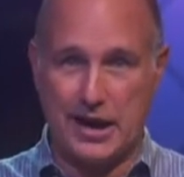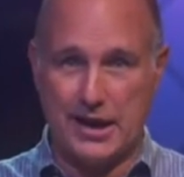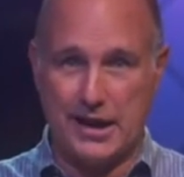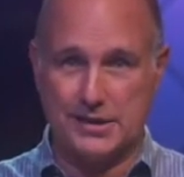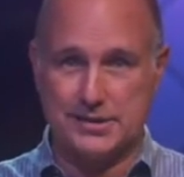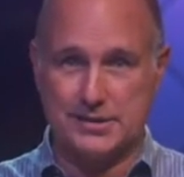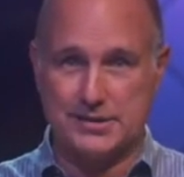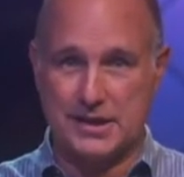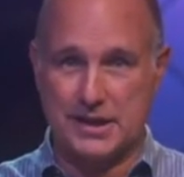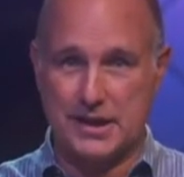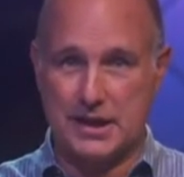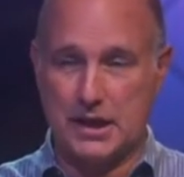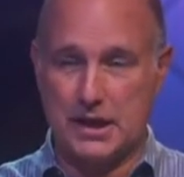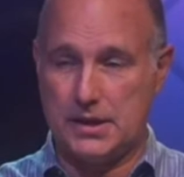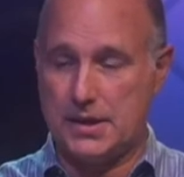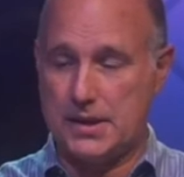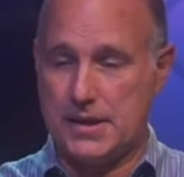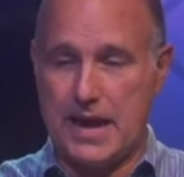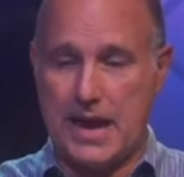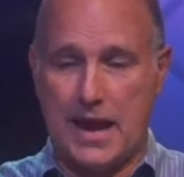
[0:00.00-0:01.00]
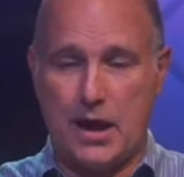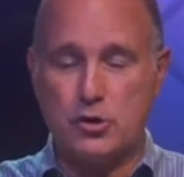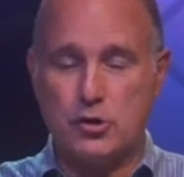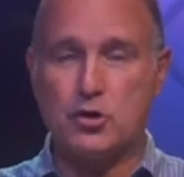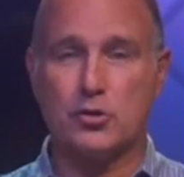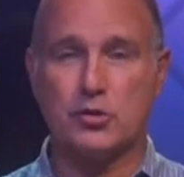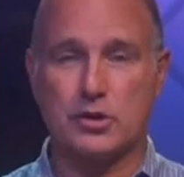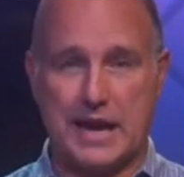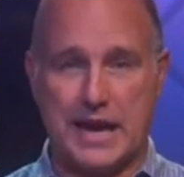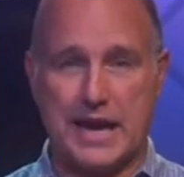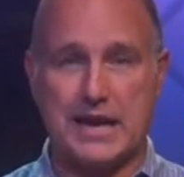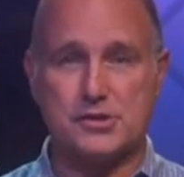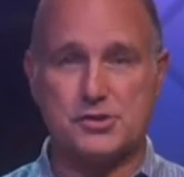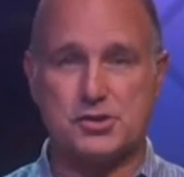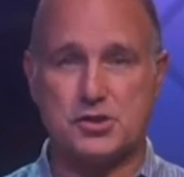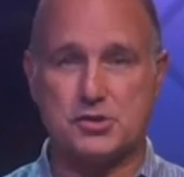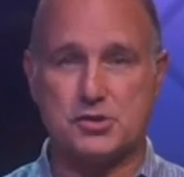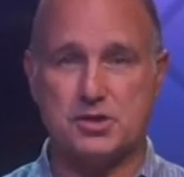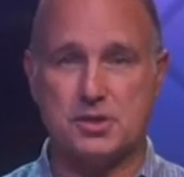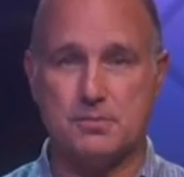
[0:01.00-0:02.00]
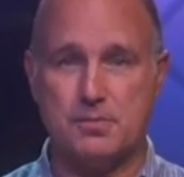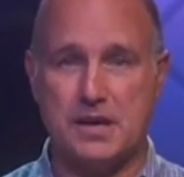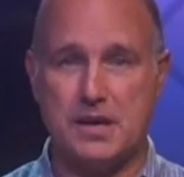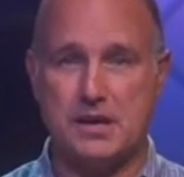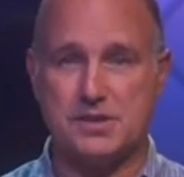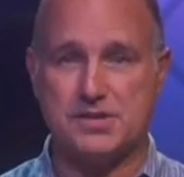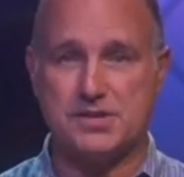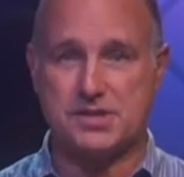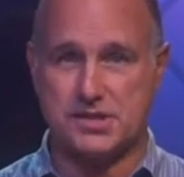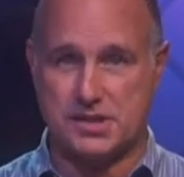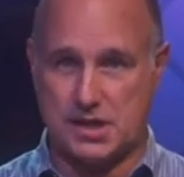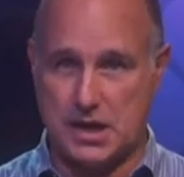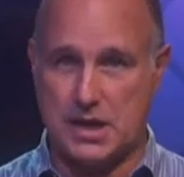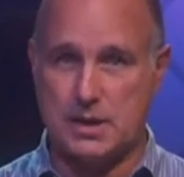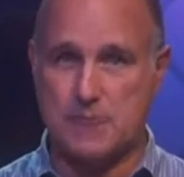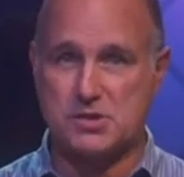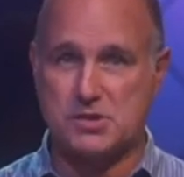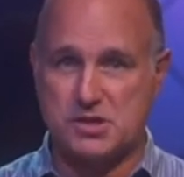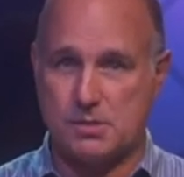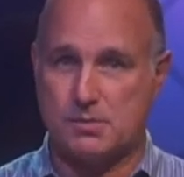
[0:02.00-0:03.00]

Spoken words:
and now your answer to me seems